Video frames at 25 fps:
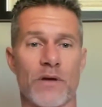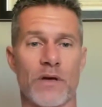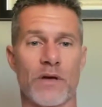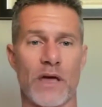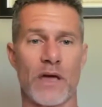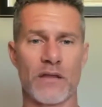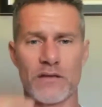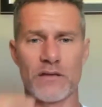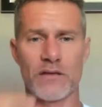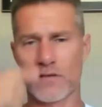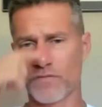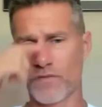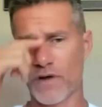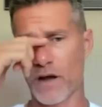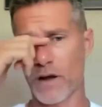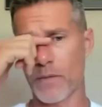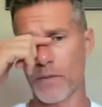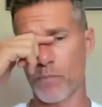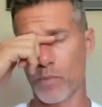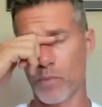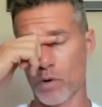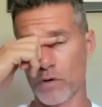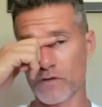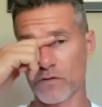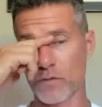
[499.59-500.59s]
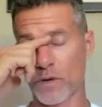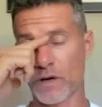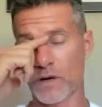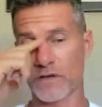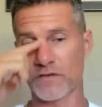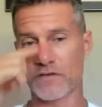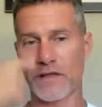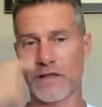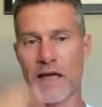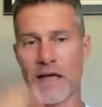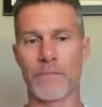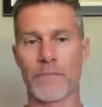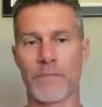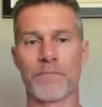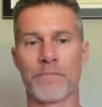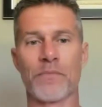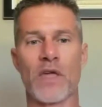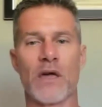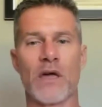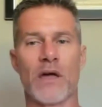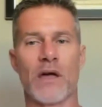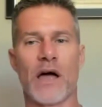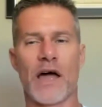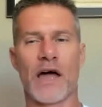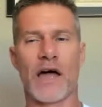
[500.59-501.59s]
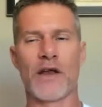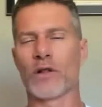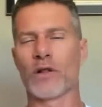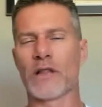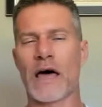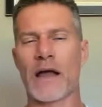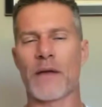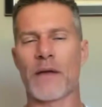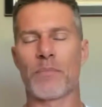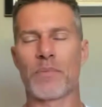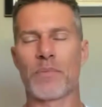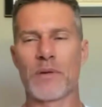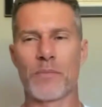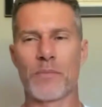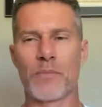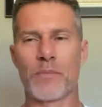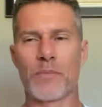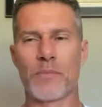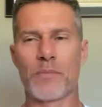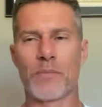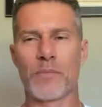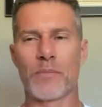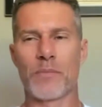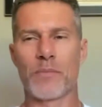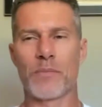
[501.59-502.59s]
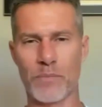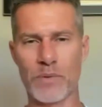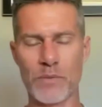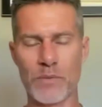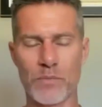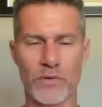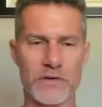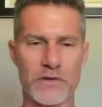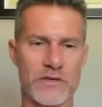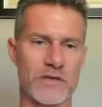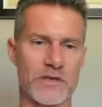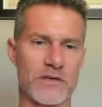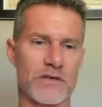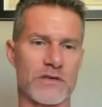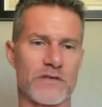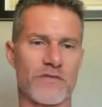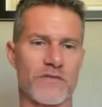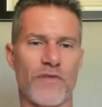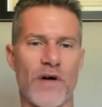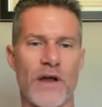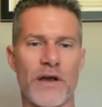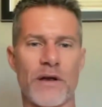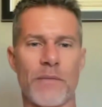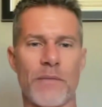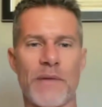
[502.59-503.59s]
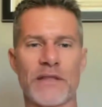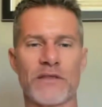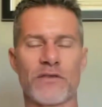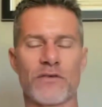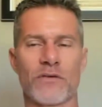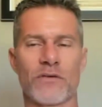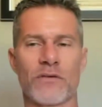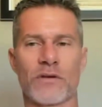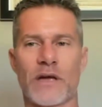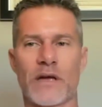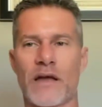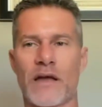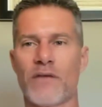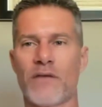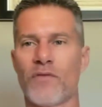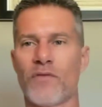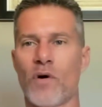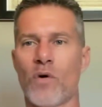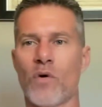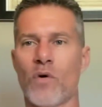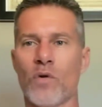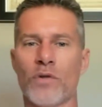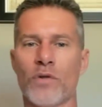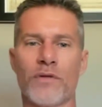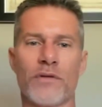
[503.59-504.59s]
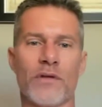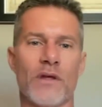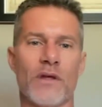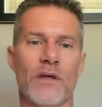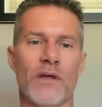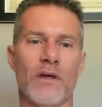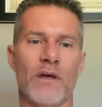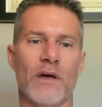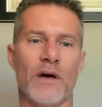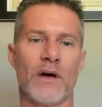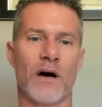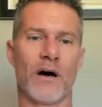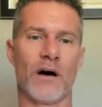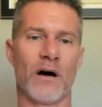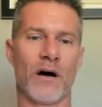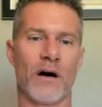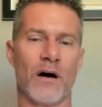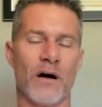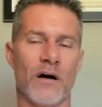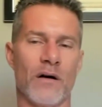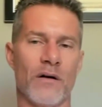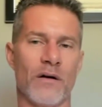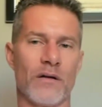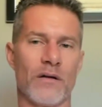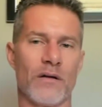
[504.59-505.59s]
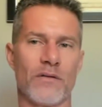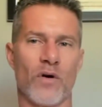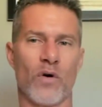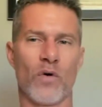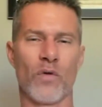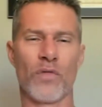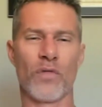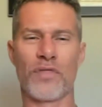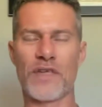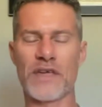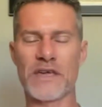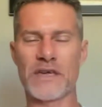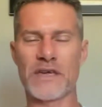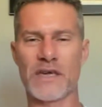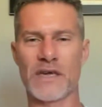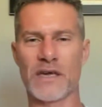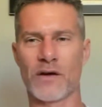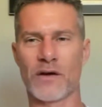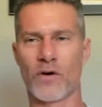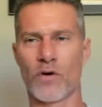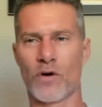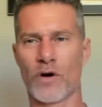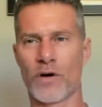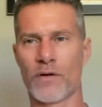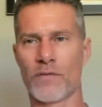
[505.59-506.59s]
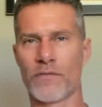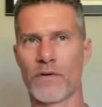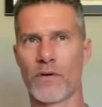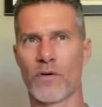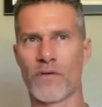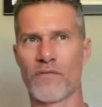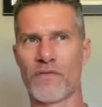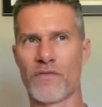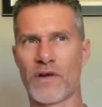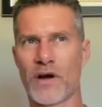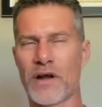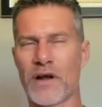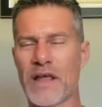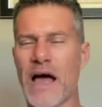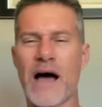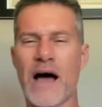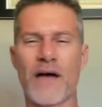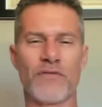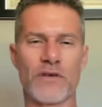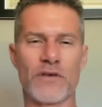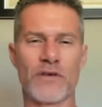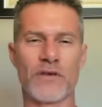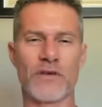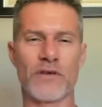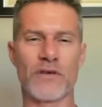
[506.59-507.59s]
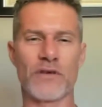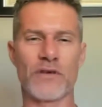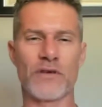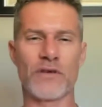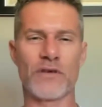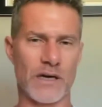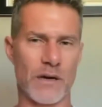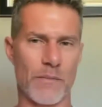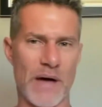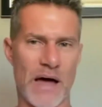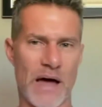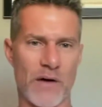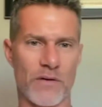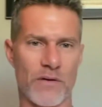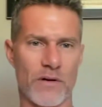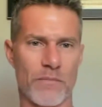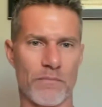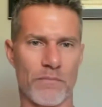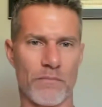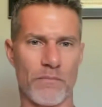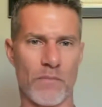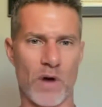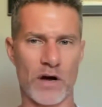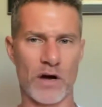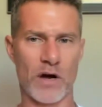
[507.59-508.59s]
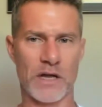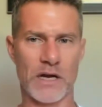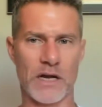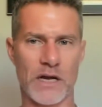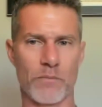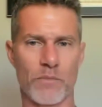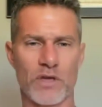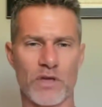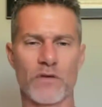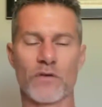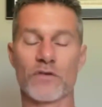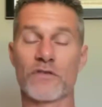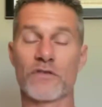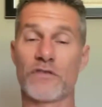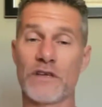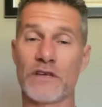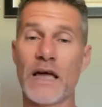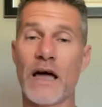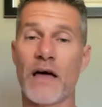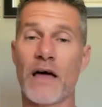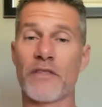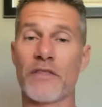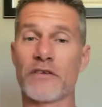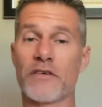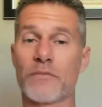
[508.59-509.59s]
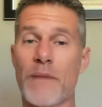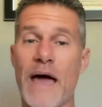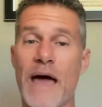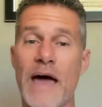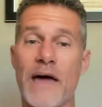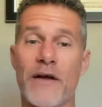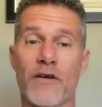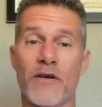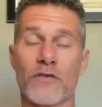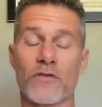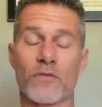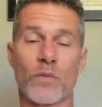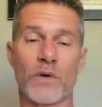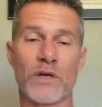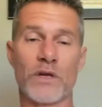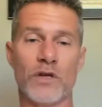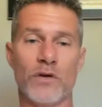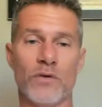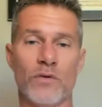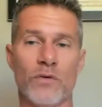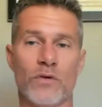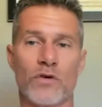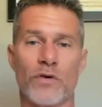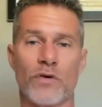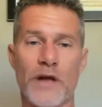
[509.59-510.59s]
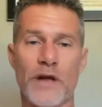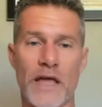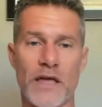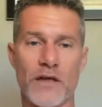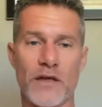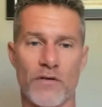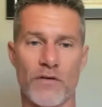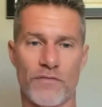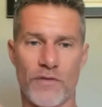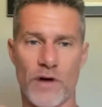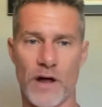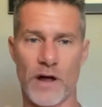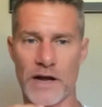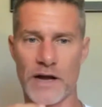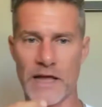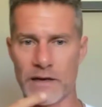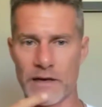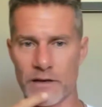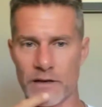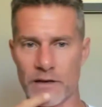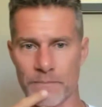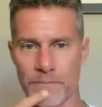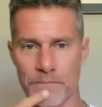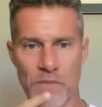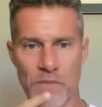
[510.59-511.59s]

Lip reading: Okay, this is very important to understand. I know for a lot of people, this is fundamental kind of old thinking or very obvious thinking about marketing, but you'll see how this matters when you create your front end.